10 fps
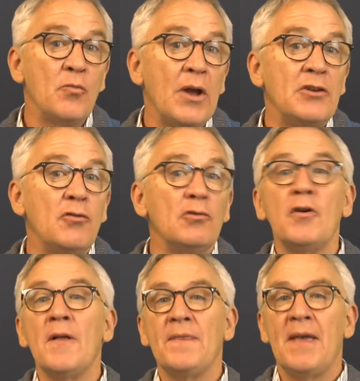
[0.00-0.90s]
when you
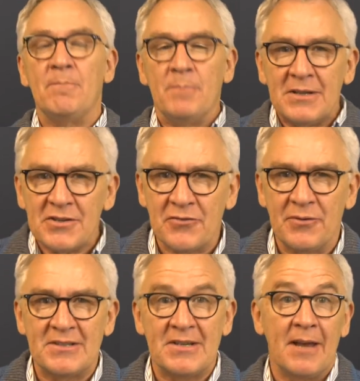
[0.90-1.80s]
look at their
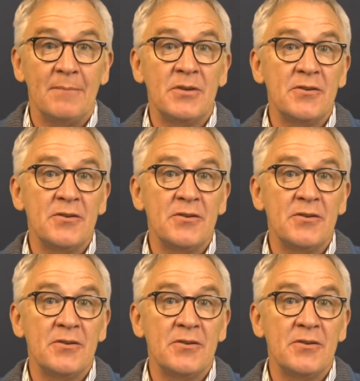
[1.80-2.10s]
ministry team,